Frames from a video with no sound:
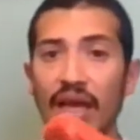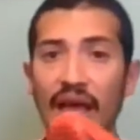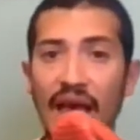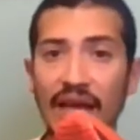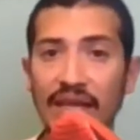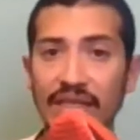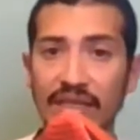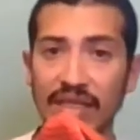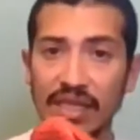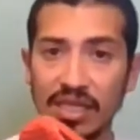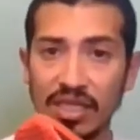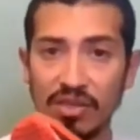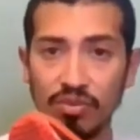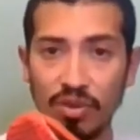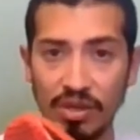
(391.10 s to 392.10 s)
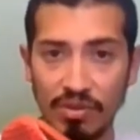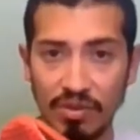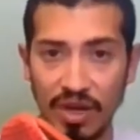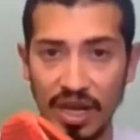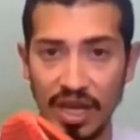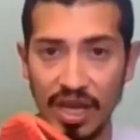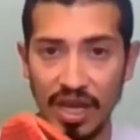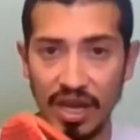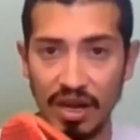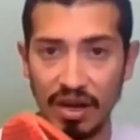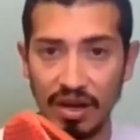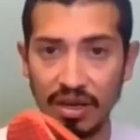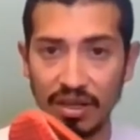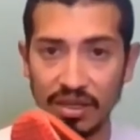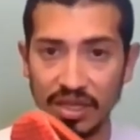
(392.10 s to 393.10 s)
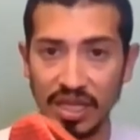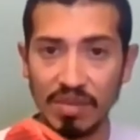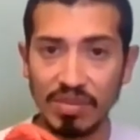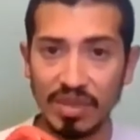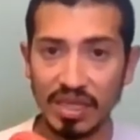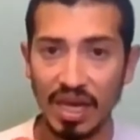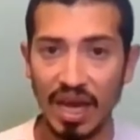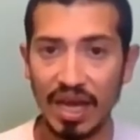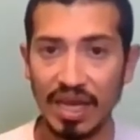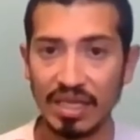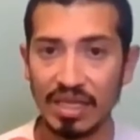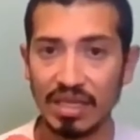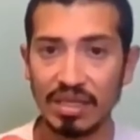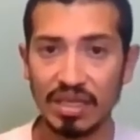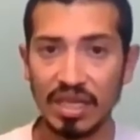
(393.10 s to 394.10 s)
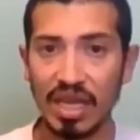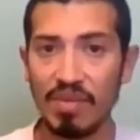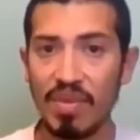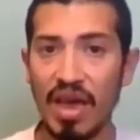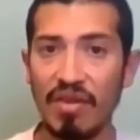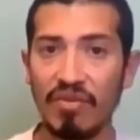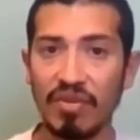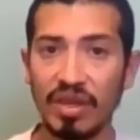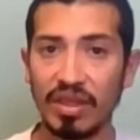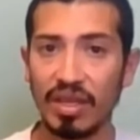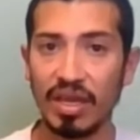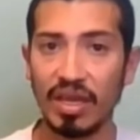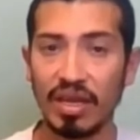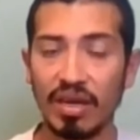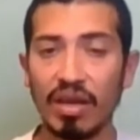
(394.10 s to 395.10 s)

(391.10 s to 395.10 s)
as this one right here. Same size, same everything.